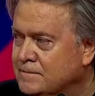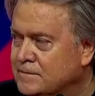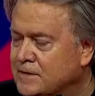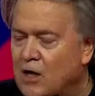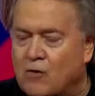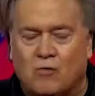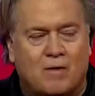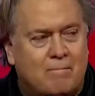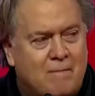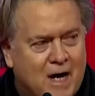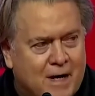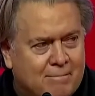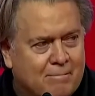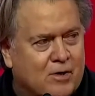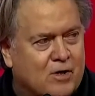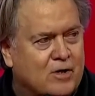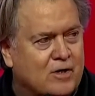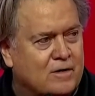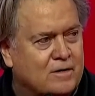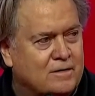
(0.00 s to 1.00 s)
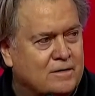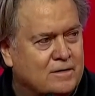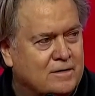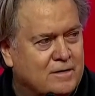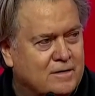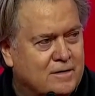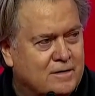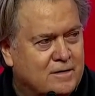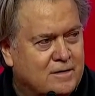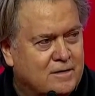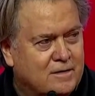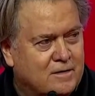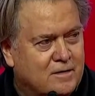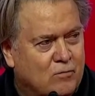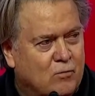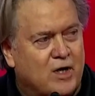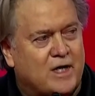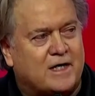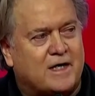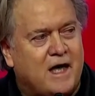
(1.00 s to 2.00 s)
Now remember,
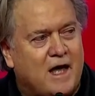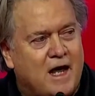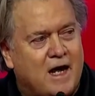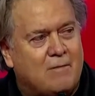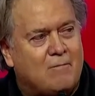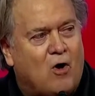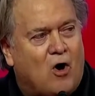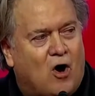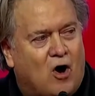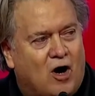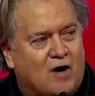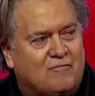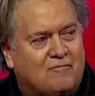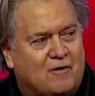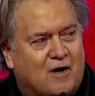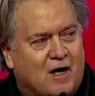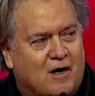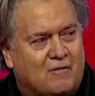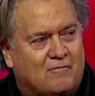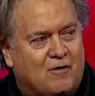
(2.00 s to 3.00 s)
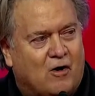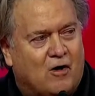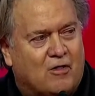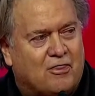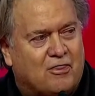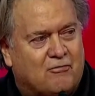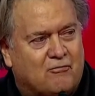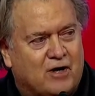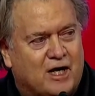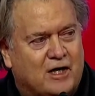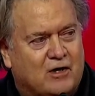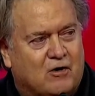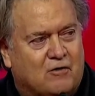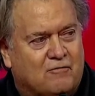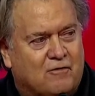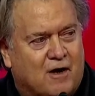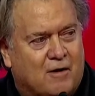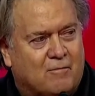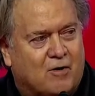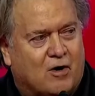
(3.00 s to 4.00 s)
we came off of, on 3
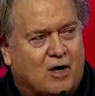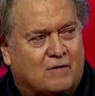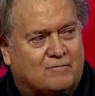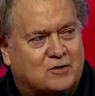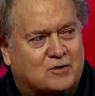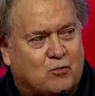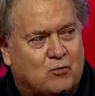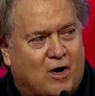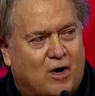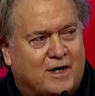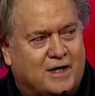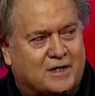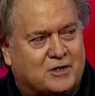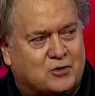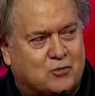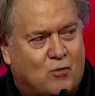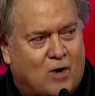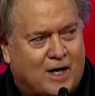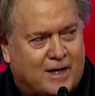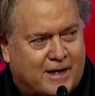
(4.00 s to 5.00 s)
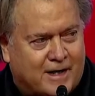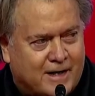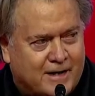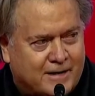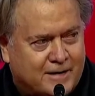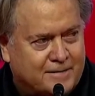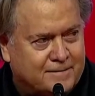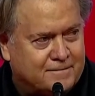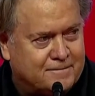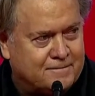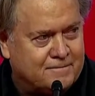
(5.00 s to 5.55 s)
November of 2020,